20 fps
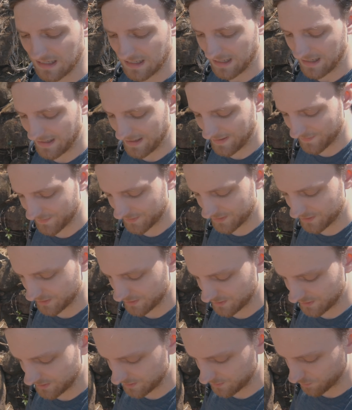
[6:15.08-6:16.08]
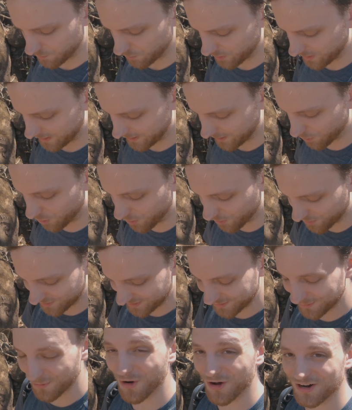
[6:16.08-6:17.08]
And what I
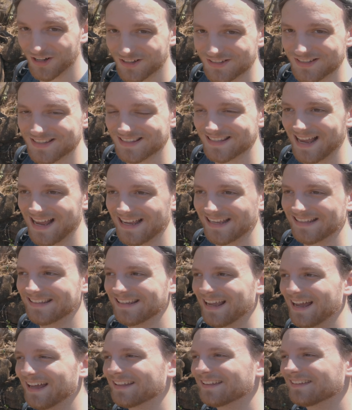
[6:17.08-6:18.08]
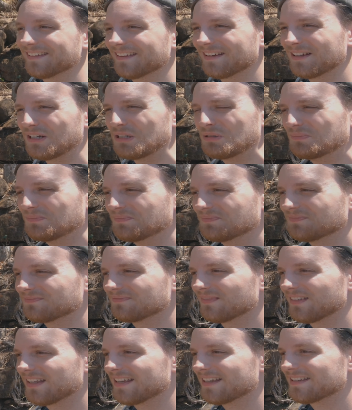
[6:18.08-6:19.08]
wanted to say in the end
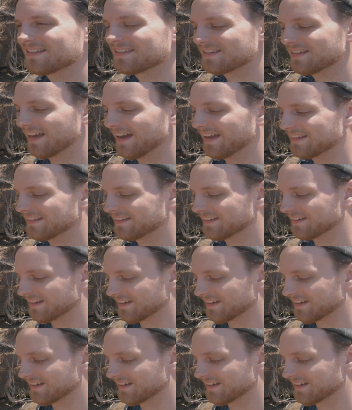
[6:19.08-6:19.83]
is that